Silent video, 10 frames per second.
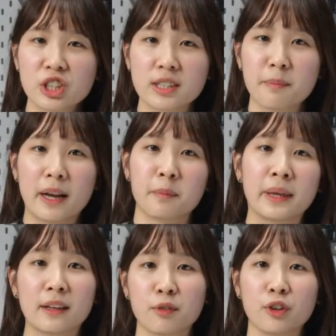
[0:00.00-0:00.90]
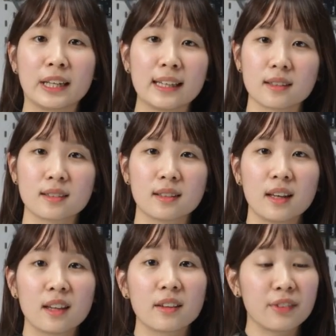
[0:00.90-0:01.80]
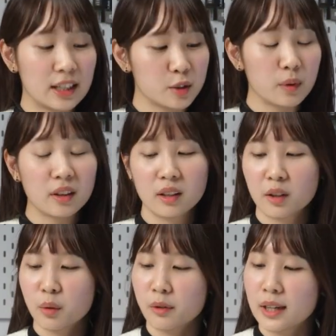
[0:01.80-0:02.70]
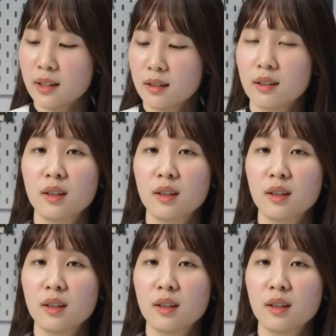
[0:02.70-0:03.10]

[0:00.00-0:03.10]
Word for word: is the better peak for your needs, the VS133